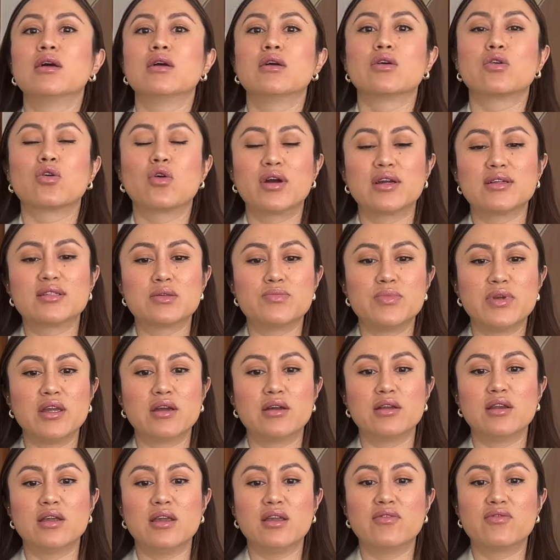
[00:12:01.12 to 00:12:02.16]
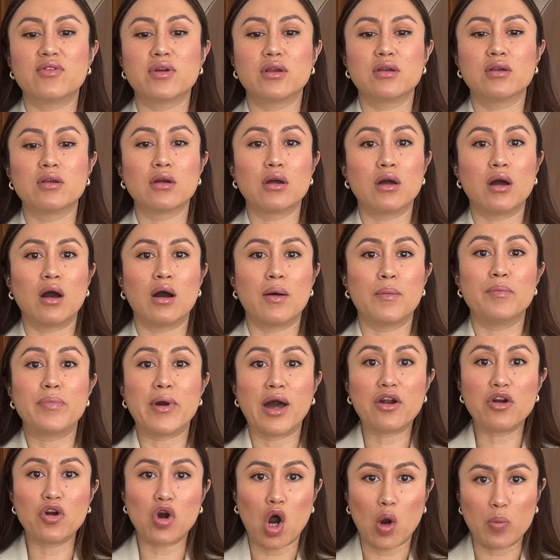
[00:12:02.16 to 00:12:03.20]
going to be an even
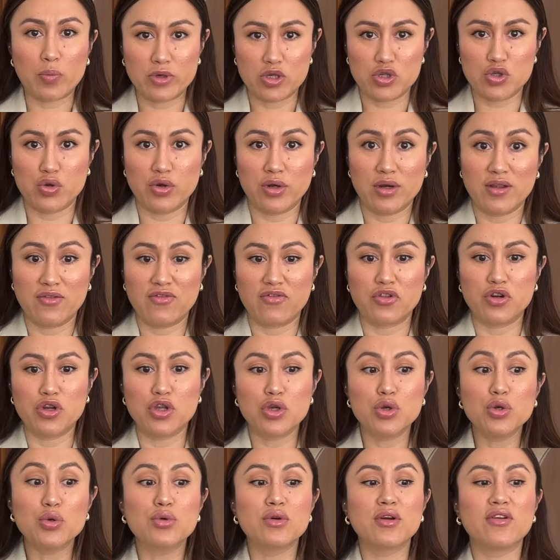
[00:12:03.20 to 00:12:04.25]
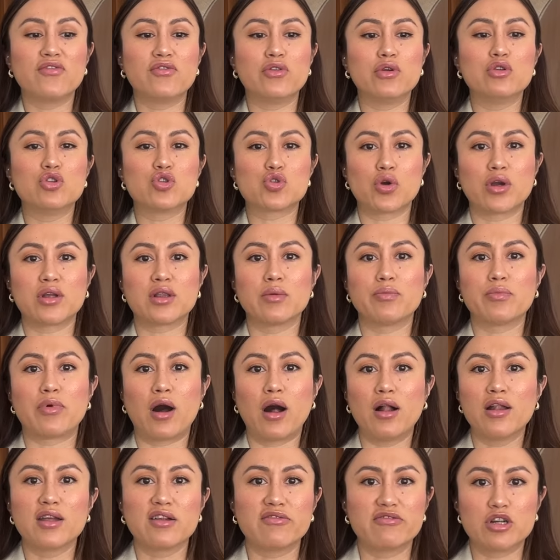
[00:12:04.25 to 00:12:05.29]
better opportunity for you if you join the
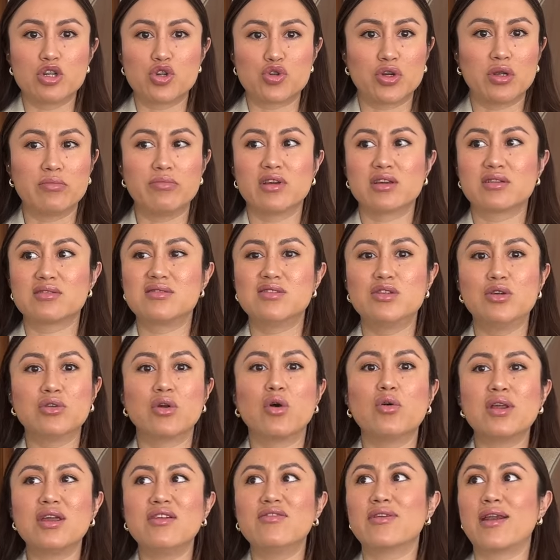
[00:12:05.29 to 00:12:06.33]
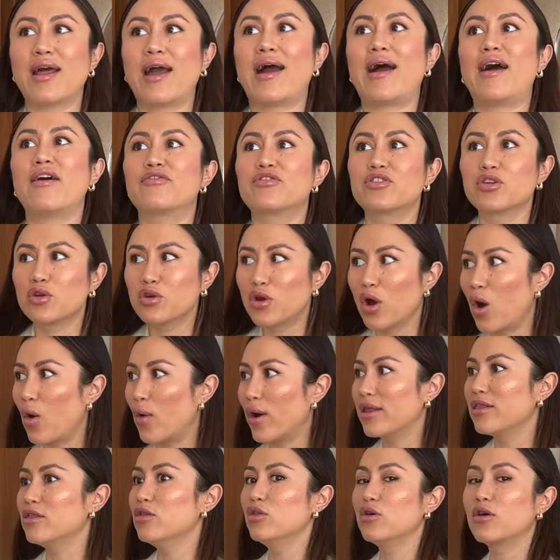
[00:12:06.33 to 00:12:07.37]
Bali retreat because you don't even have to go
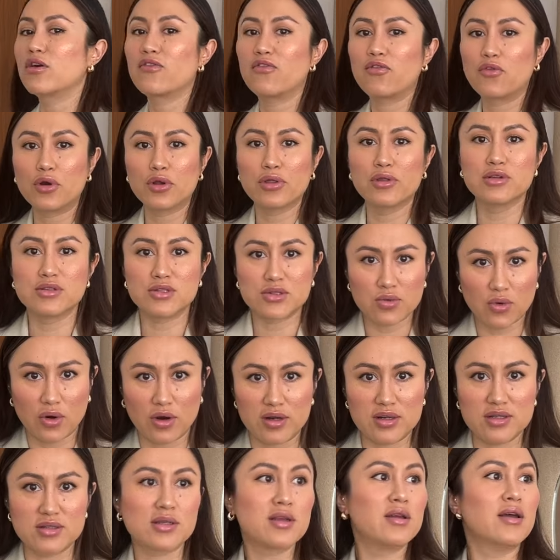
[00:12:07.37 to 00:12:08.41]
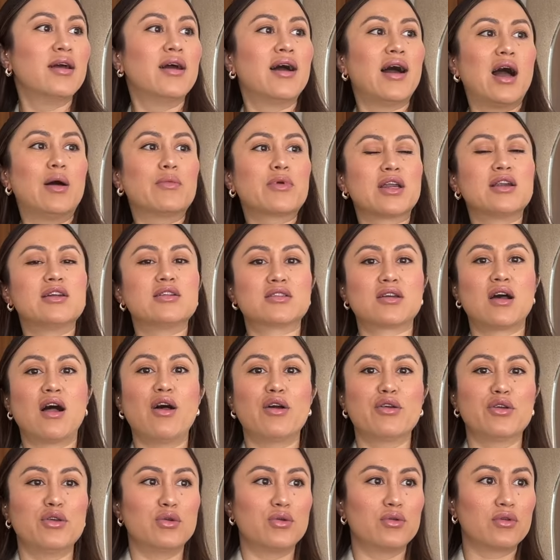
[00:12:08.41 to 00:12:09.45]
and look for the stores. I'm going to tell
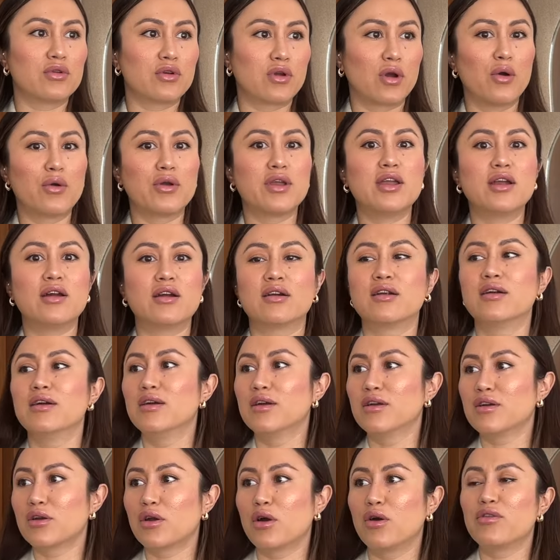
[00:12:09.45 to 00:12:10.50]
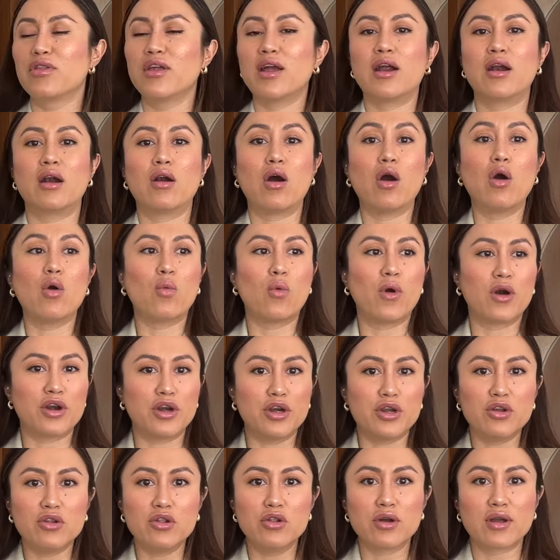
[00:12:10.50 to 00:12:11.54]
you, go here, go there. Oh, what are
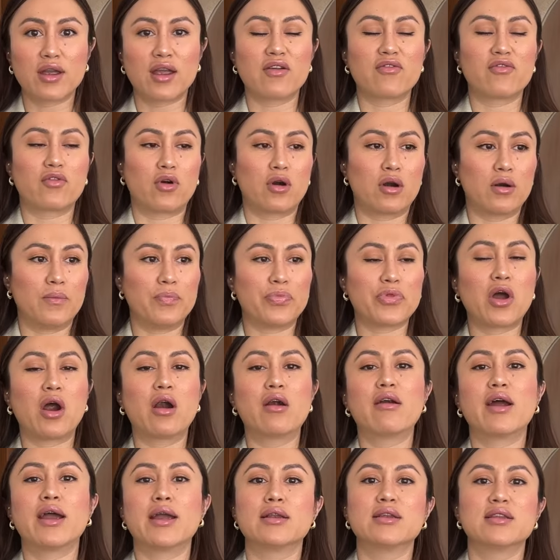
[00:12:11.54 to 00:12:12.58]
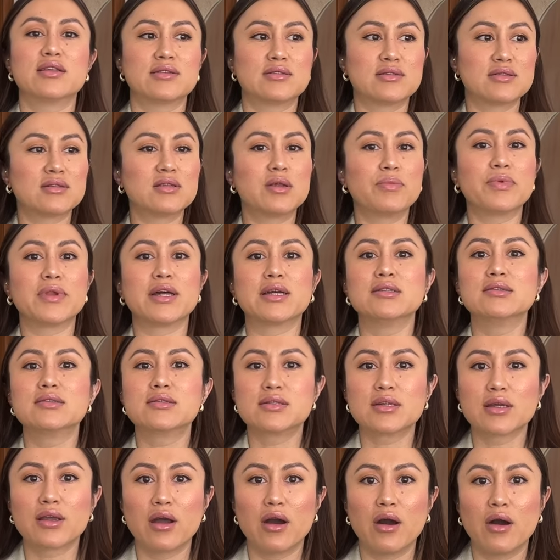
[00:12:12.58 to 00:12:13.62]
you looking for? All right, this is the place to
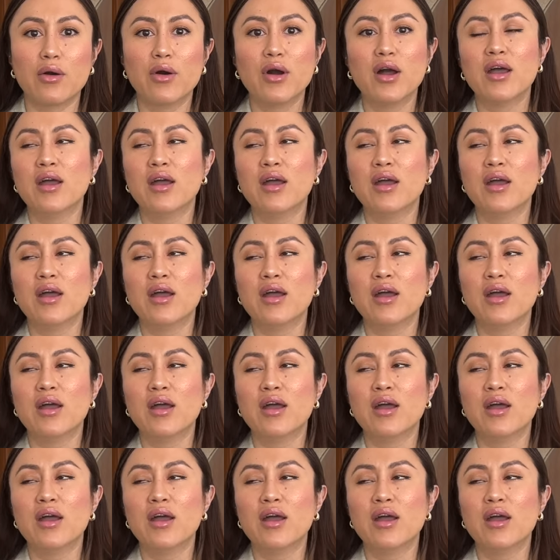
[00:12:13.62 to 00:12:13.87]
go.